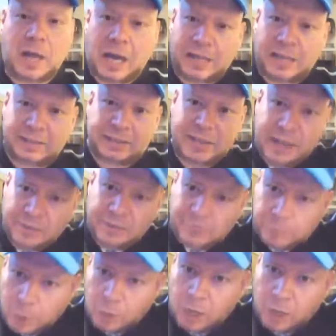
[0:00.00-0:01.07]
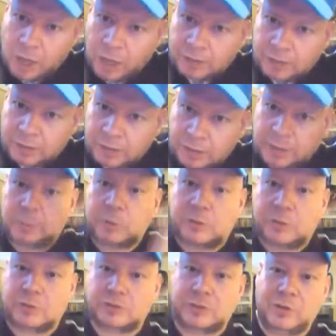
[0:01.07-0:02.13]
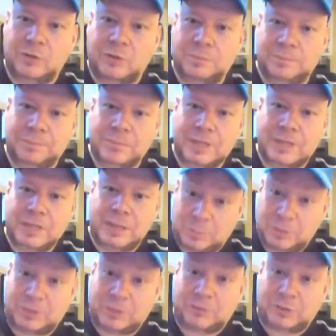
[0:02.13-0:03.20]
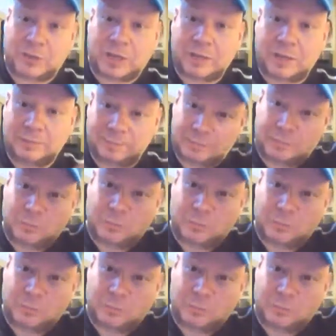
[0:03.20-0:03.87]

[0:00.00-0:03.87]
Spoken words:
I did have a mohawk a couple years ago, believe it or not.